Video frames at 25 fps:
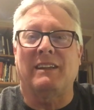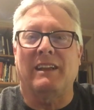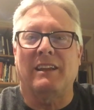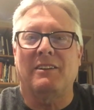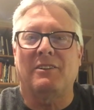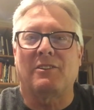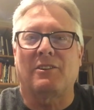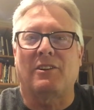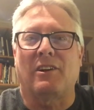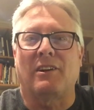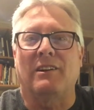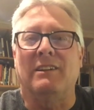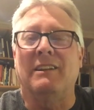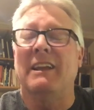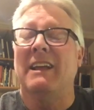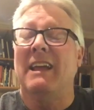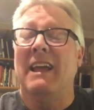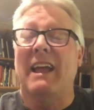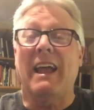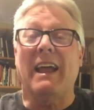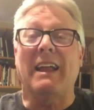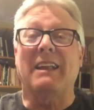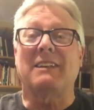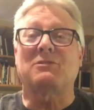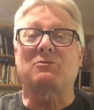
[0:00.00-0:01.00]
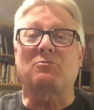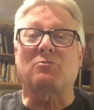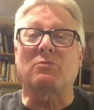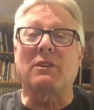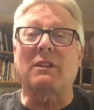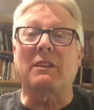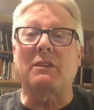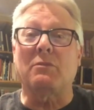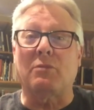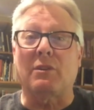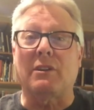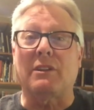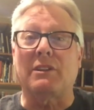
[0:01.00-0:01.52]
Kindergarten. And it's
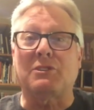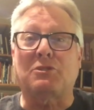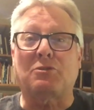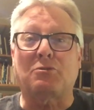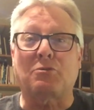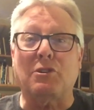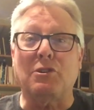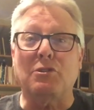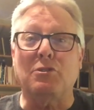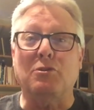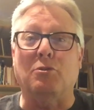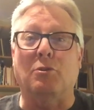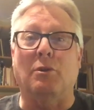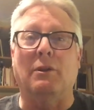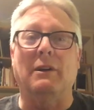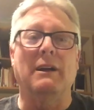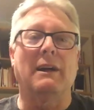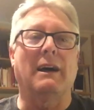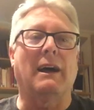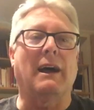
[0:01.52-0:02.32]
really, really true.